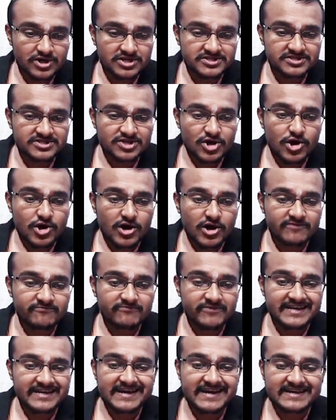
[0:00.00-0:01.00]
because
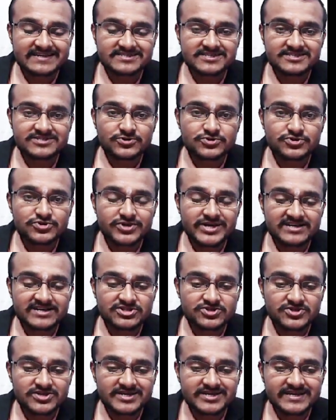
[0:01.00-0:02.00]
on y-axis you
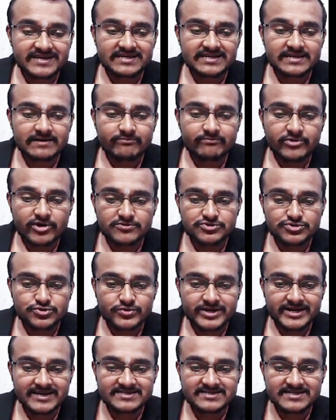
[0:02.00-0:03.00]
should actually take number
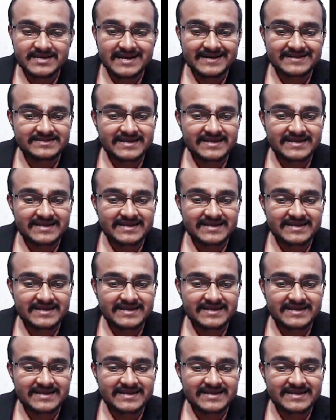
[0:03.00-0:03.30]
of students